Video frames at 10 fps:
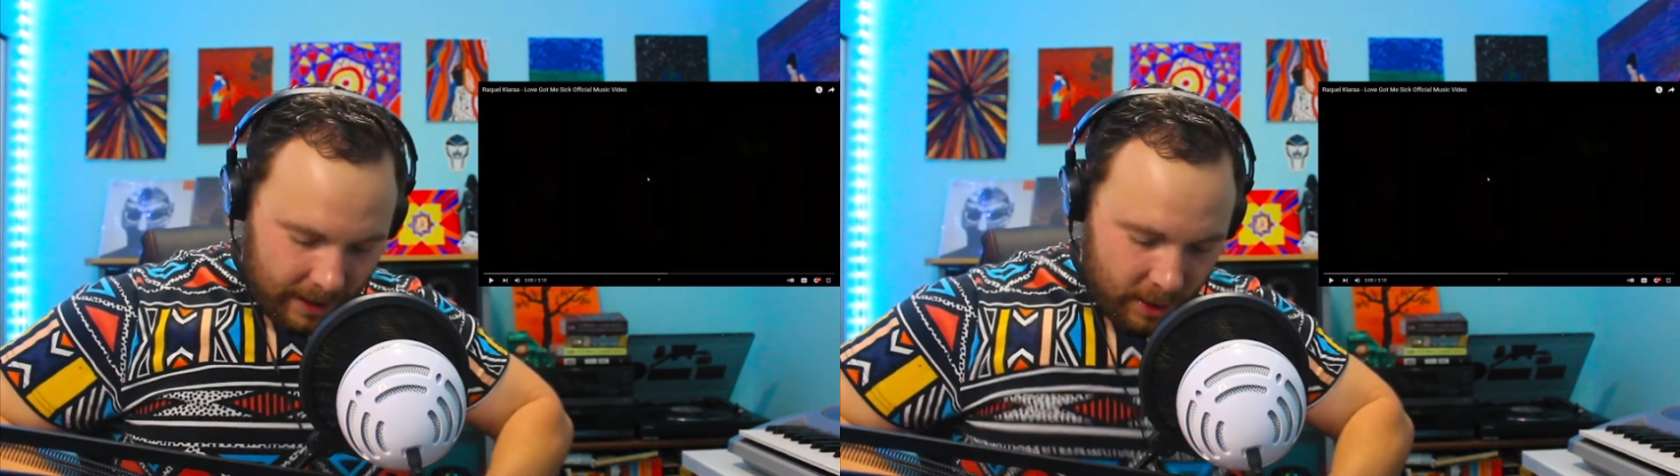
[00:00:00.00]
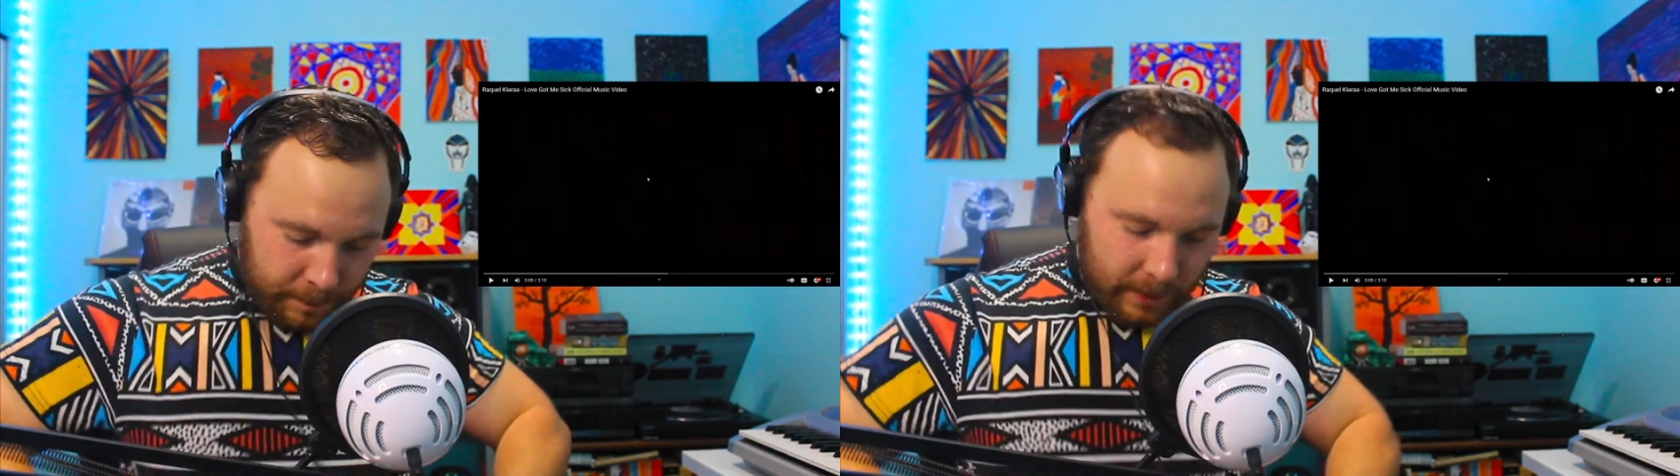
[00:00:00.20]

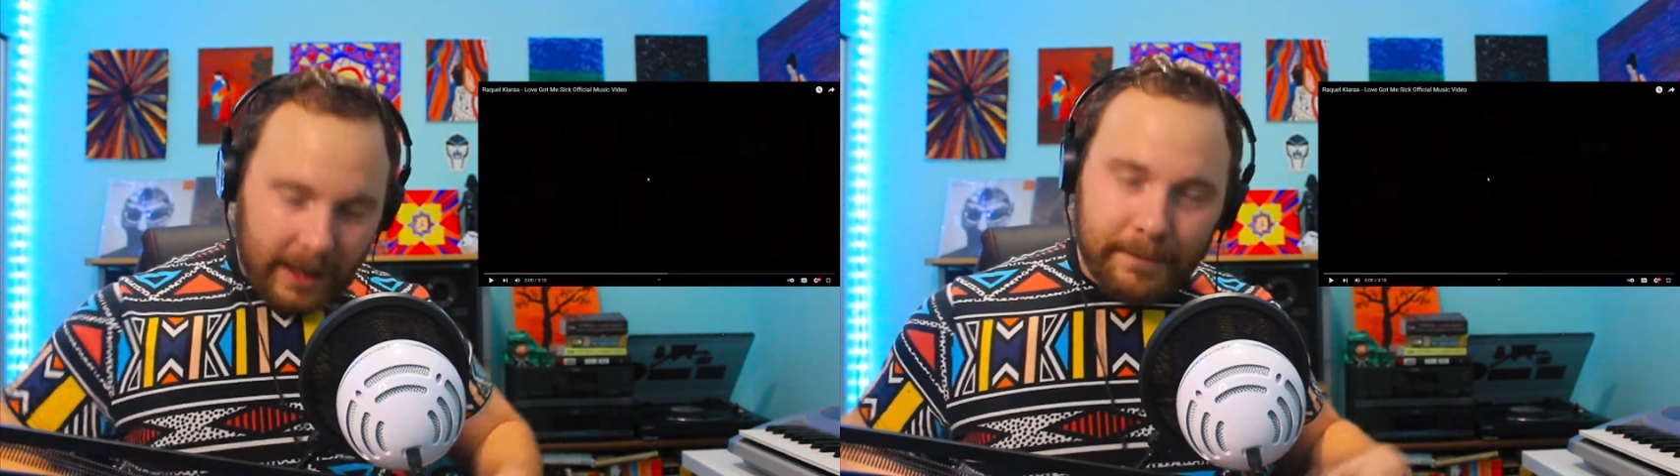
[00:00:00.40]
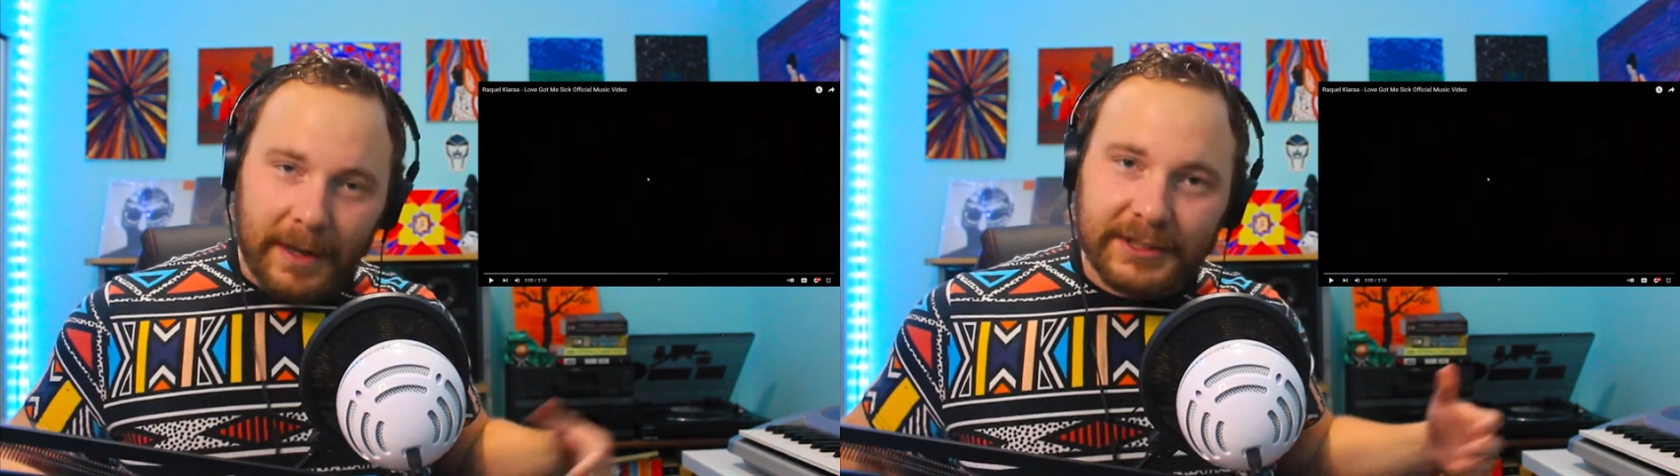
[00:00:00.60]
I hope you
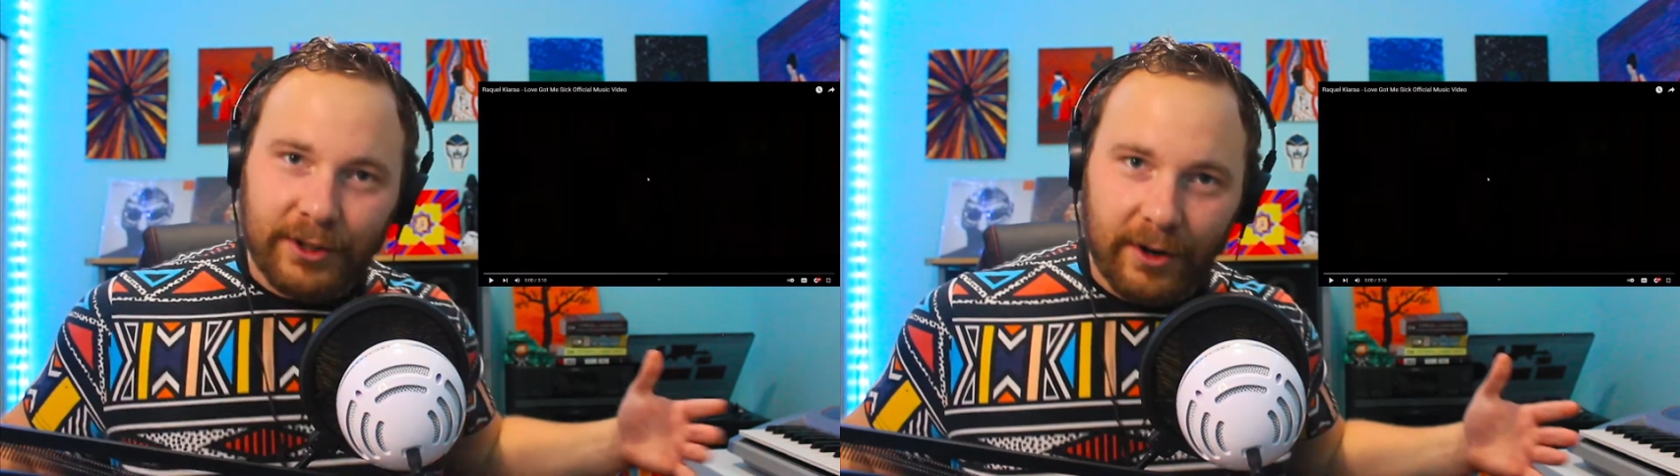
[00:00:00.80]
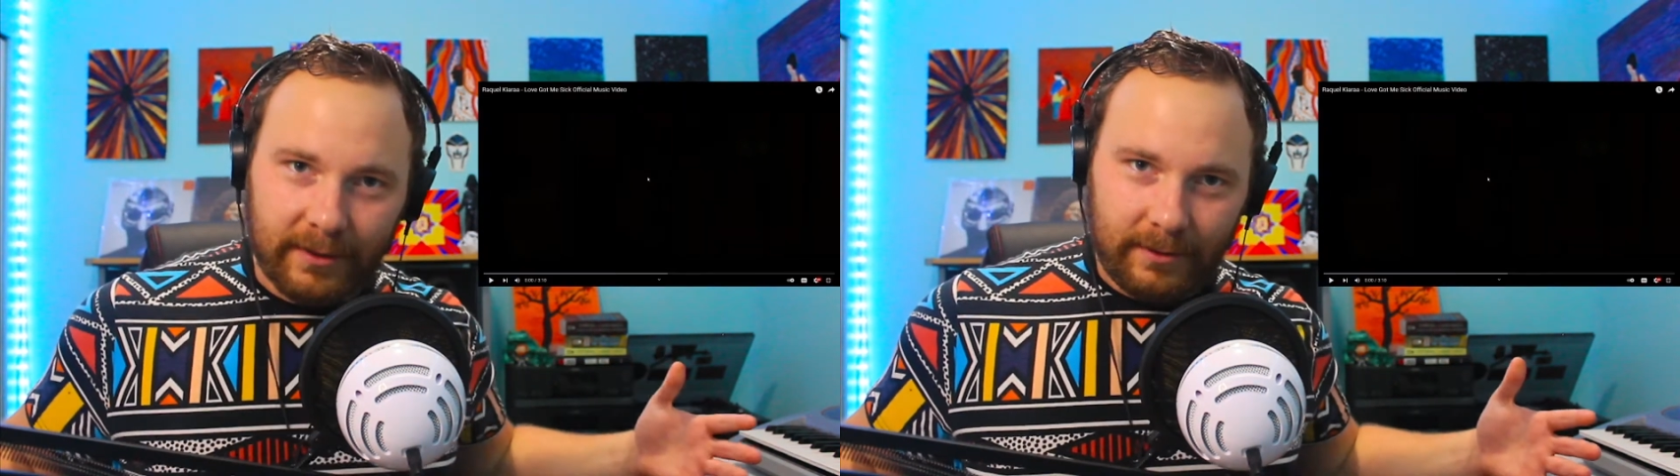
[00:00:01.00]
like my
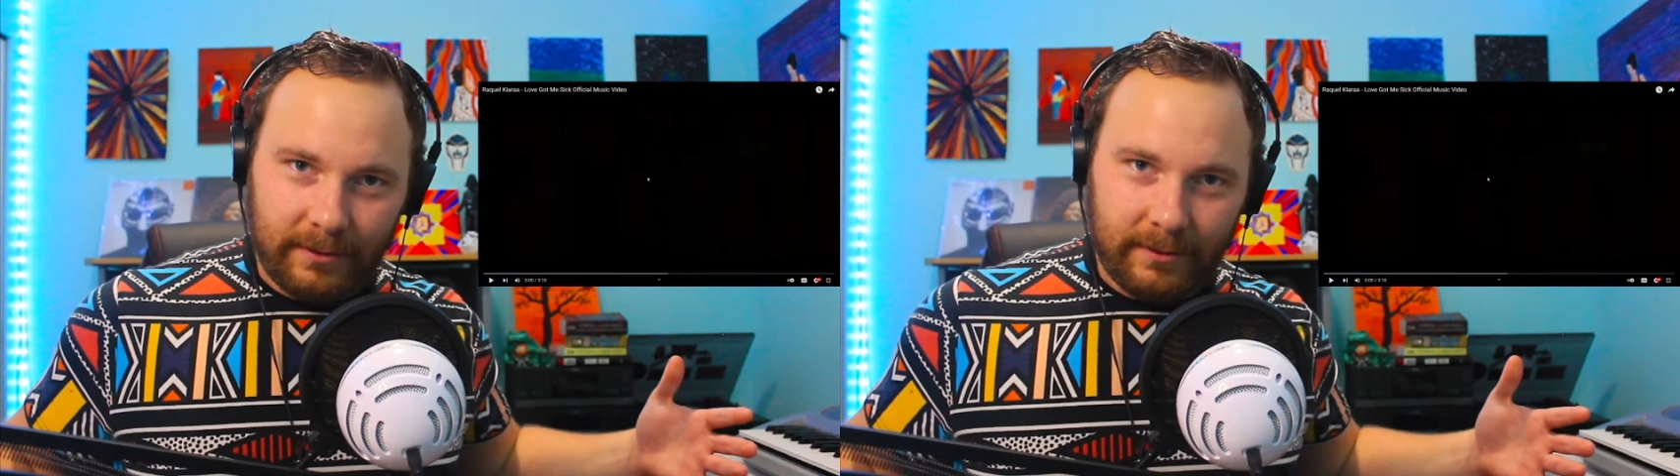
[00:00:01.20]
shirt.